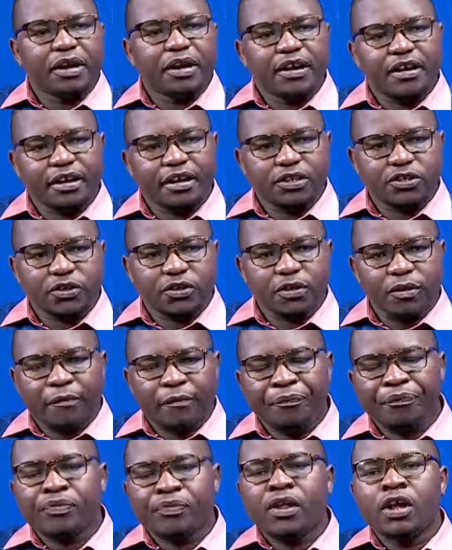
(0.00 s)
Immigration.
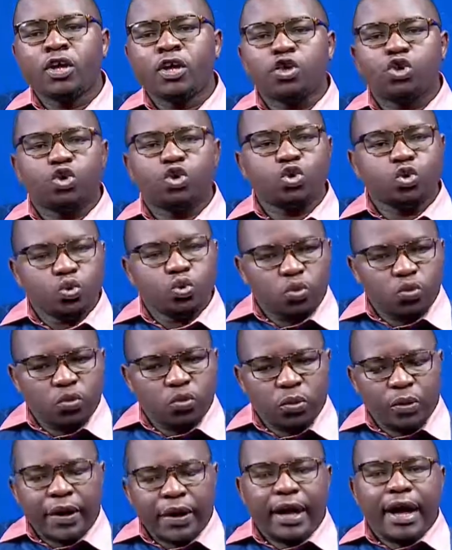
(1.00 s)

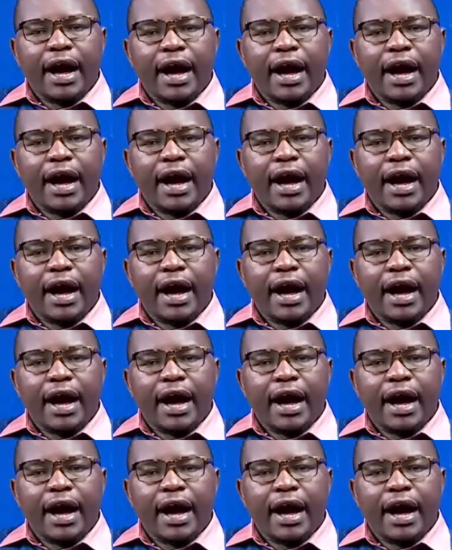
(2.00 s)
Two,